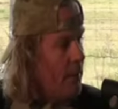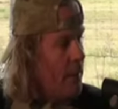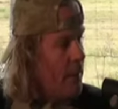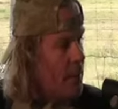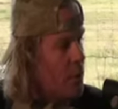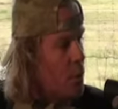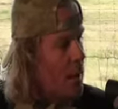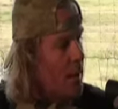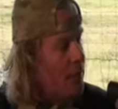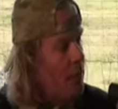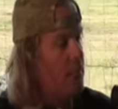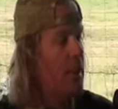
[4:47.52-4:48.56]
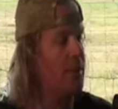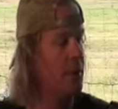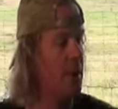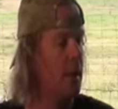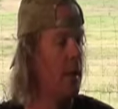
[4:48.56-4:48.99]
not really going to sweat it too
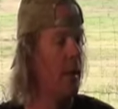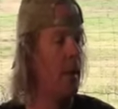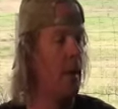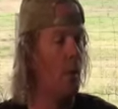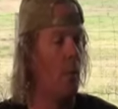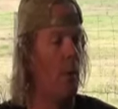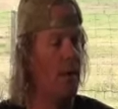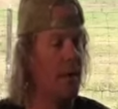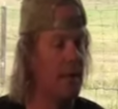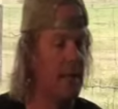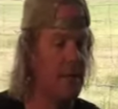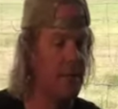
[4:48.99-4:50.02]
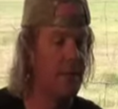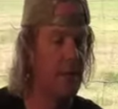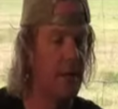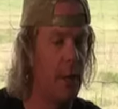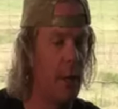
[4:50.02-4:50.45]
much. One of the things
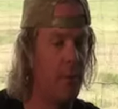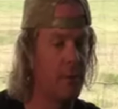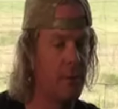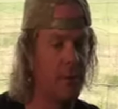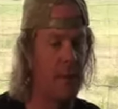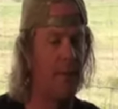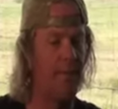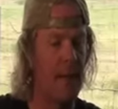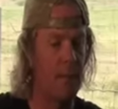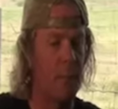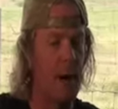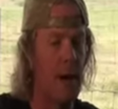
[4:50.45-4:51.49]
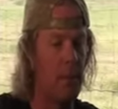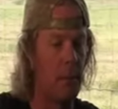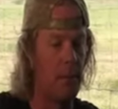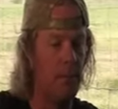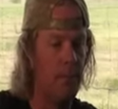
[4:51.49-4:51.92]
that's going to help us solve that
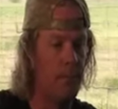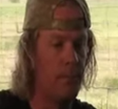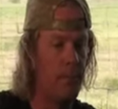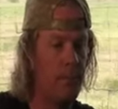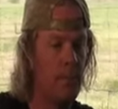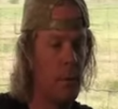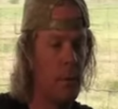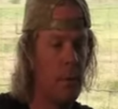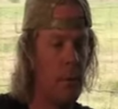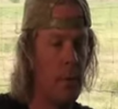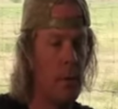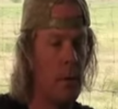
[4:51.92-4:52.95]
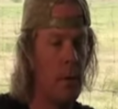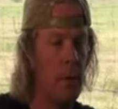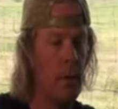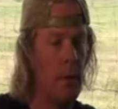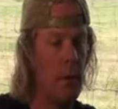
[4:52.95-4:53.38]

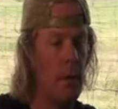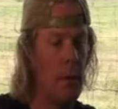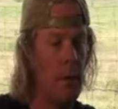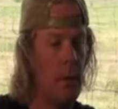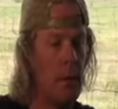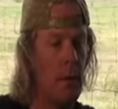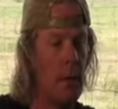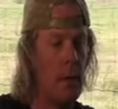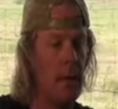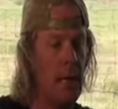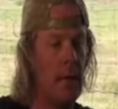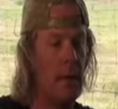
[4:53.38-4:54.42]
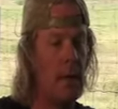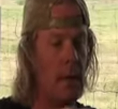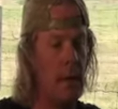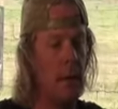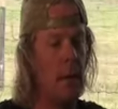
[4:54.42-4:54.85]
problem,
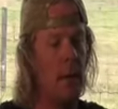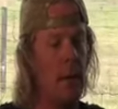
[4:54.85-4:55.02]
again,